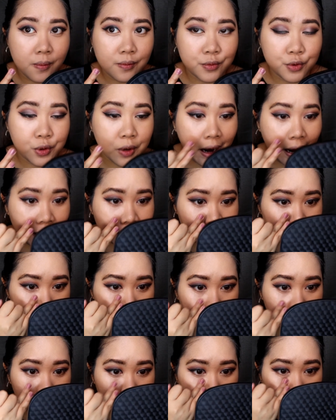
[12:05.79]
drags it
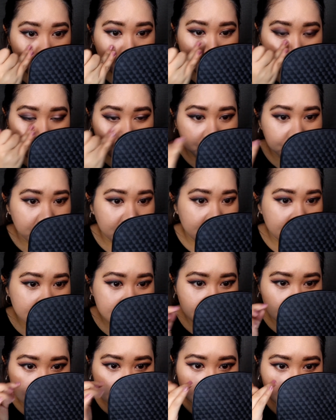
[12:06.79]
along my face
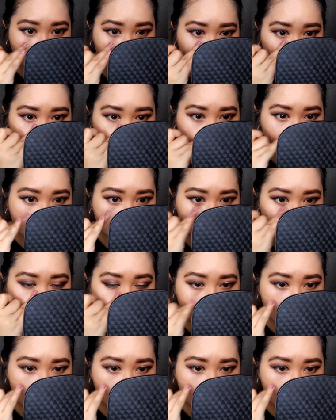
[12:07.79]
instead of